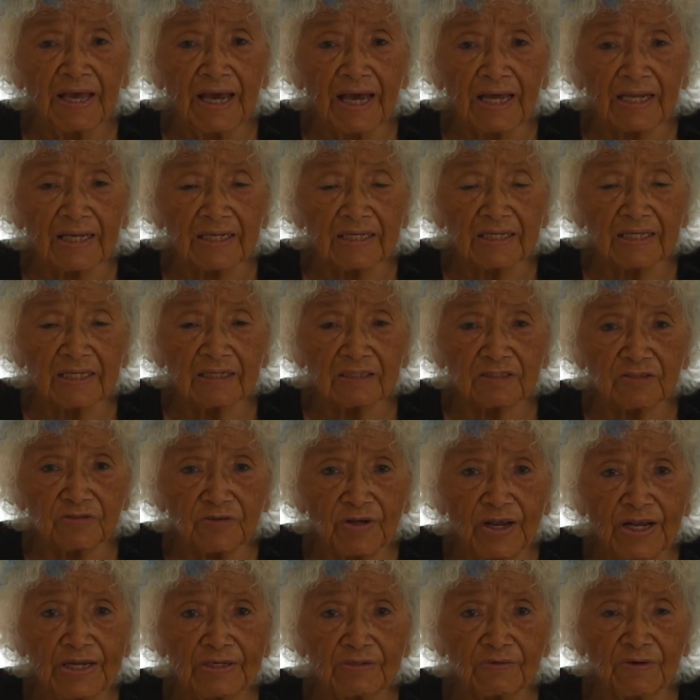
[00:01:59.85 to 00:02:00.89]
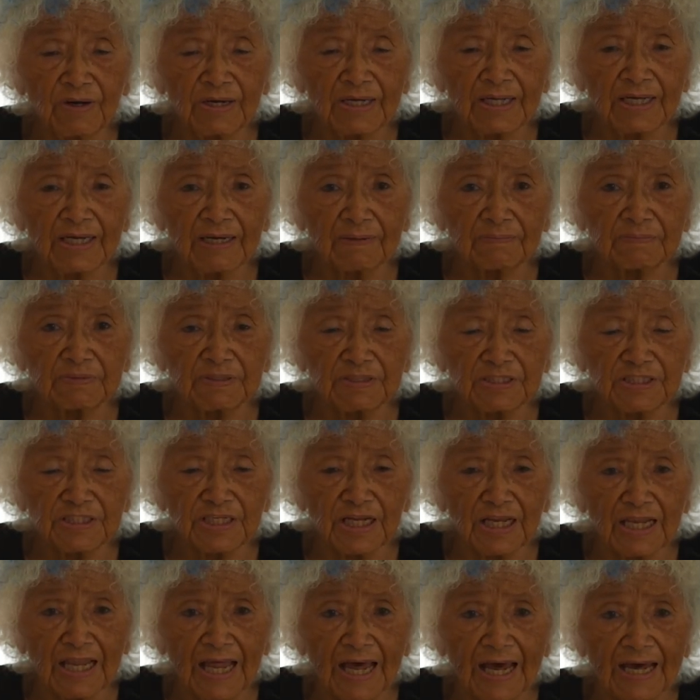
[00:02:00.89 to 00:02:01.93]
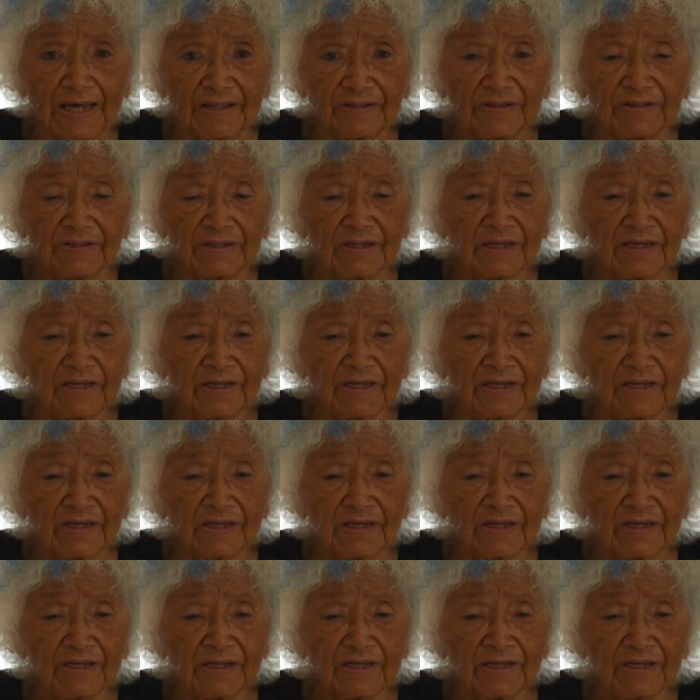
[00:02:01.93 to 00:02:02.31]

had a little train running up to Shilal.